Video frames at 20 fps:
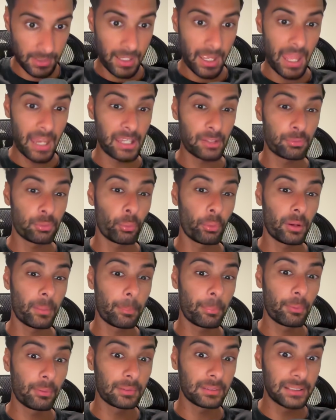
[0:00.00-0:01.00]
And if you want to
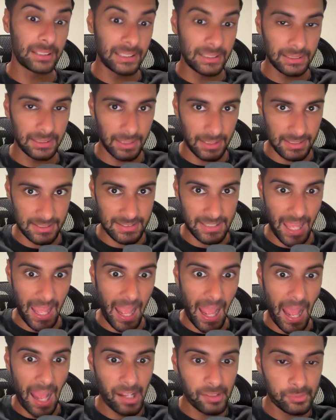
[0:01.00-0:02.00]
build lead lists that
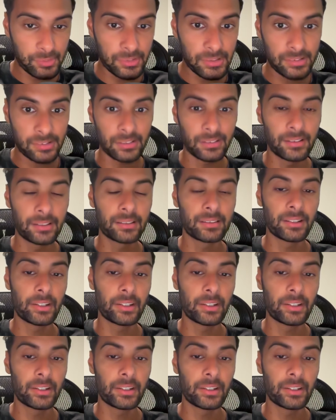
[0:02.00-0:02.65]
actually turned